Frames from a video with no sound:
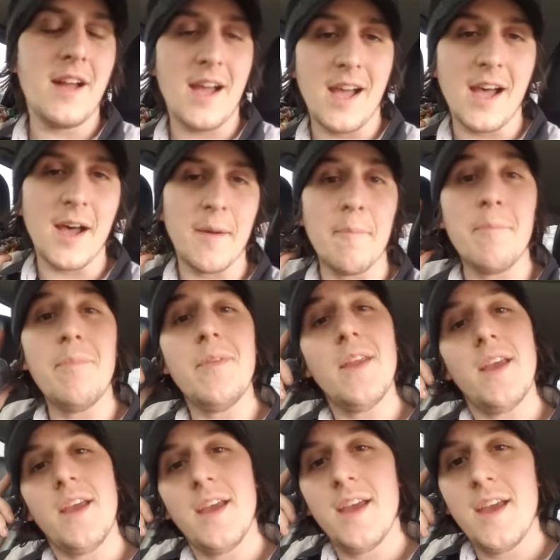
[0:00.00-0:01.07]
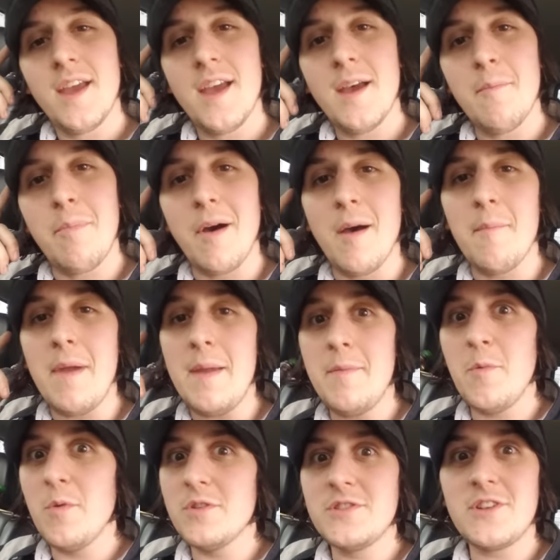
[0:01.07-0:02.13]
Um, but
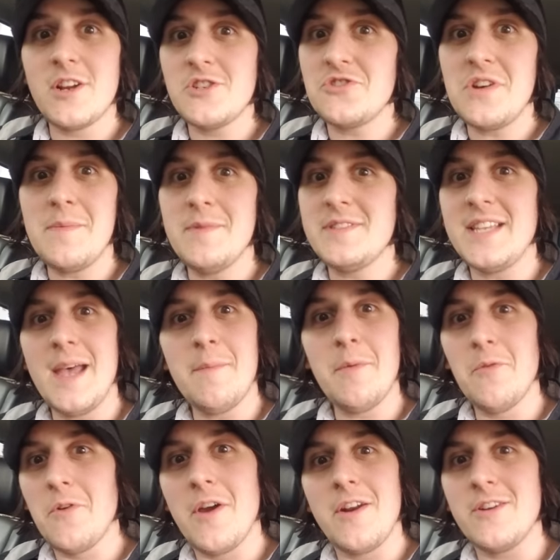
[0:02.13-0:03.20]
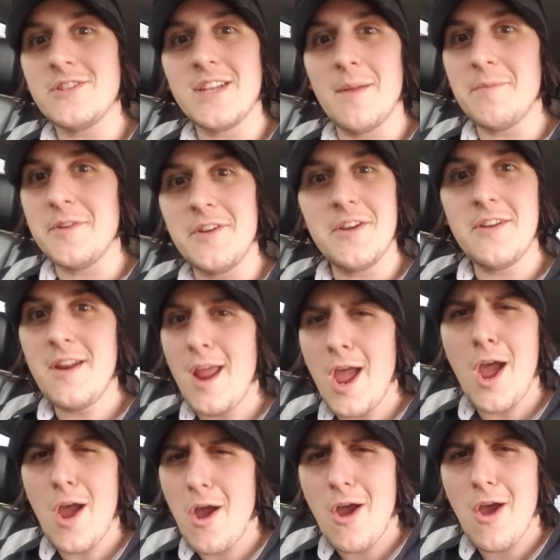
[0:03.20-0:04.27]
maybe we'll start streaming Temple Run or something, dude.
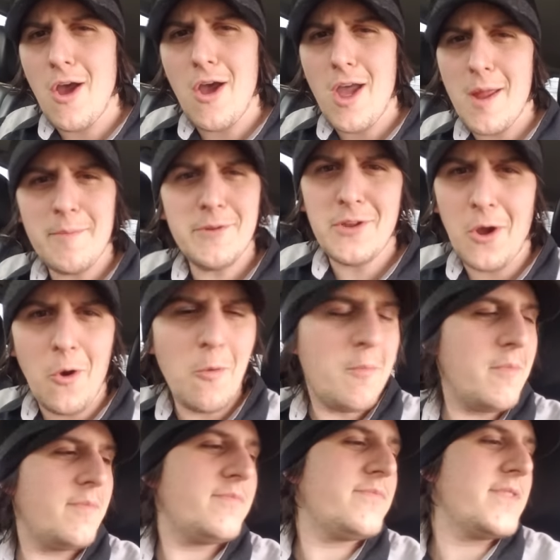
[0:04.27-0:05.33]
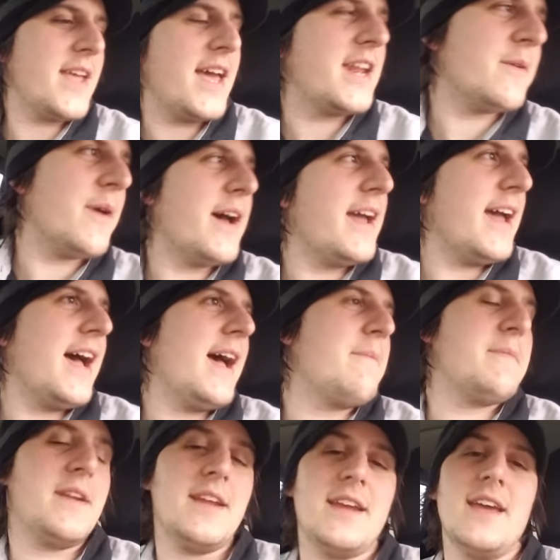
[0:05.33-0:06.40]
That'd be dope. Anyway,
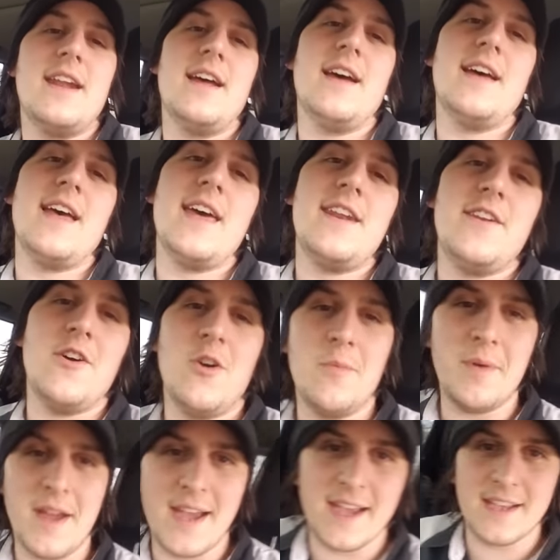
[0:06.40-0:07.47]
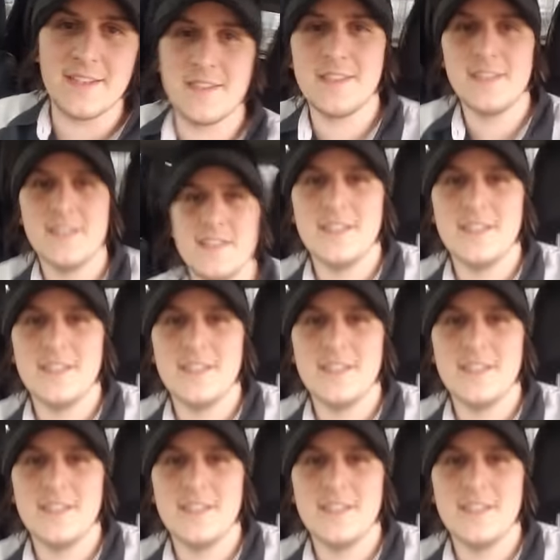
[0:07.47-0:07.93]
I'm gonna get uh, heading home, guys.